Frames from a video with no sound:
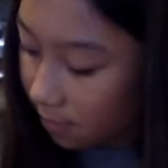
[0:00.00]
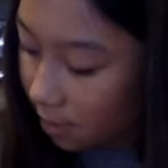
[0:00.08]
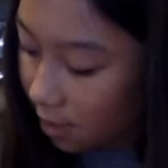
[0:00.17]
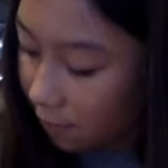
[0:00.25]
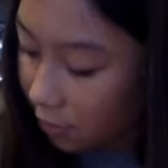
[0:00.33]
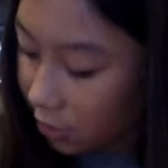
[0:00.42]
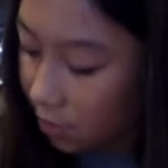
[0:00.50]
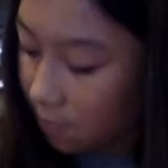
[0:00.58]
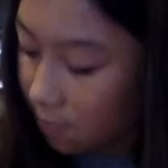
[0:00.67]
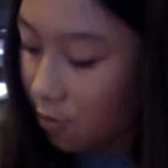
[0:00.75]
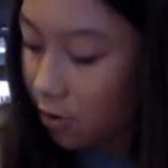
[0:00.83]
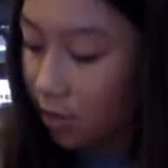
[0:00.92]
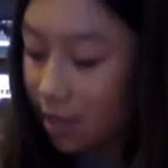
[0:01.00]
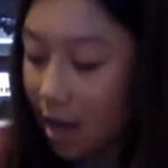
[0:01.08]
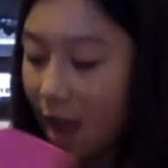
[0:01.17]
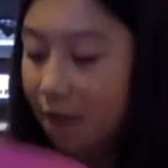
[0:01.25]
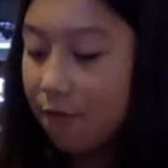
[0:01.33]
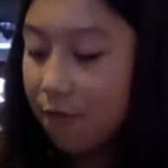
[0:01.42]
If you do more than
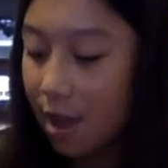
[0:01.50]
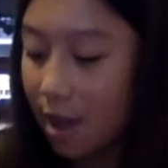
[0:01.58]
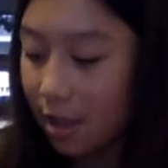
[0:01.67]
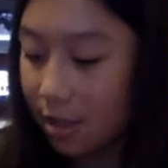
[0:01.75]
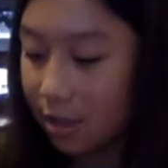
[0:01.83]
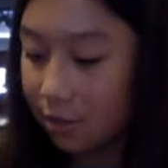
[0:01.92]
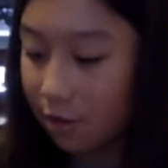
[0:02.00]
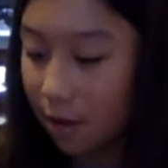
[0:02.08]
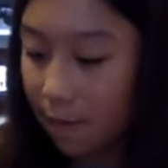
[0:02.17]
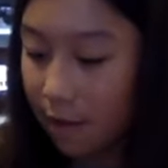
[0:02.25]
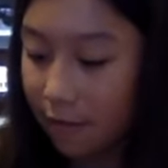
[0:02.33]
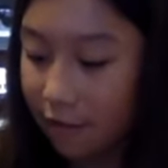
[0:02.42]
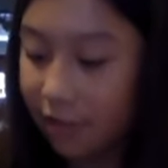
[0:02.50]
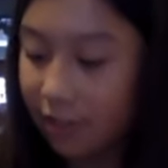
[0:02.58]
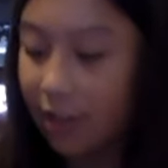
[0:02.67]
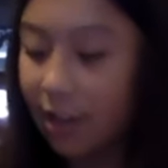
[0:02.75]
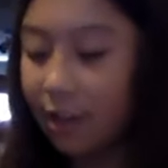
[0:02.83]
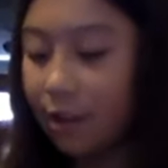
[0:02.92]
halfway, then your cupcakes are going to
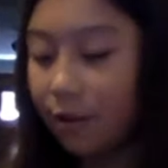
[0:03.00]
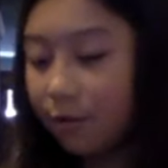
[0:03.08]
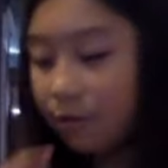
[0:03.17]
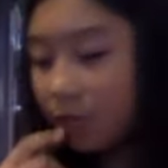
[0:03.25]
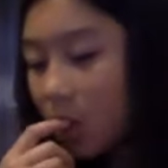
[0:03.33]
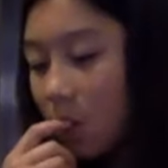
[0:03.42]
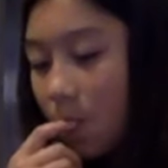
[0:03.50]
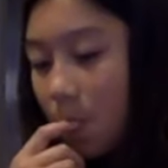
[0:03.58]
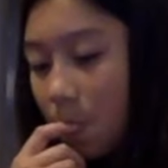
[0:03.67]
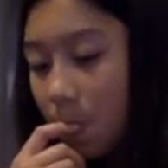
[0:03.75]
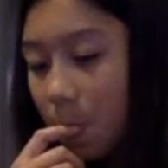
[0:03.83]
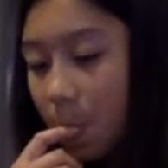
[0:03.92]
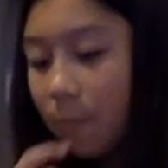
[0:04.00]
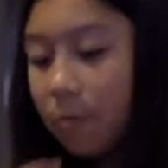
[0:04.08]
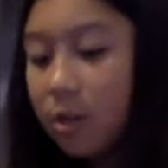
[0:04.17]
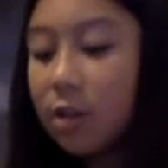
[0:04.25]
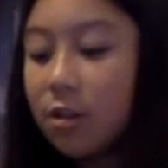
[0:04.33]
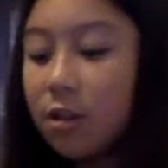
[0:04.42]
get huge. We
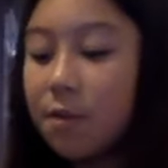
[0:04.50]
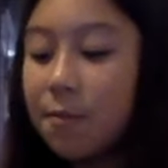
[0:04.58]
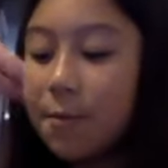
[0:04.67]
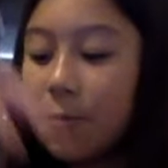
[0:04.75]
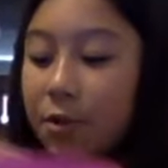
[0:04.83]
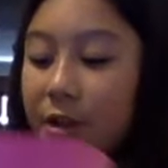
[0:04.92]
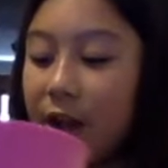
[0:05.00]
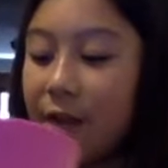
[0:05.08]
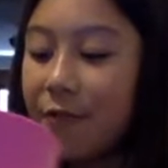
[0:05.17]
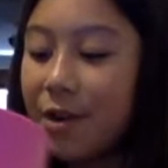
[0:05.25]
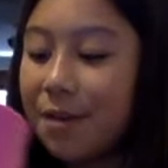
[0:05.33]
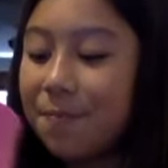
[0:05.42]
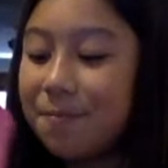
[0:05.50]
did a little bit more than halfway.